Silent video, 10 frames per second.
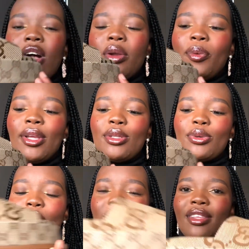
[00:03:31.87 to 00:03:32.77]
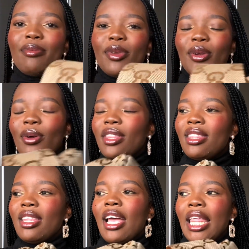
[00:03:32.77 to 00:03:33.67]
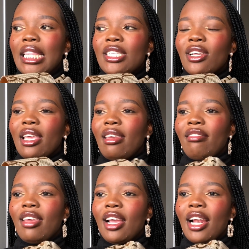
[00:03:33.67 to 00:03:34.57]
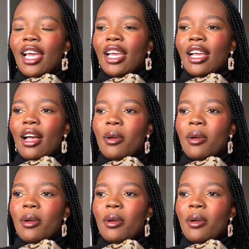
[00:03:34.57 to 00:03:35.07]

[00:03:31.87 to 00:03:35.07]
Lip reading: can't wait to rock them, you know. These are giving like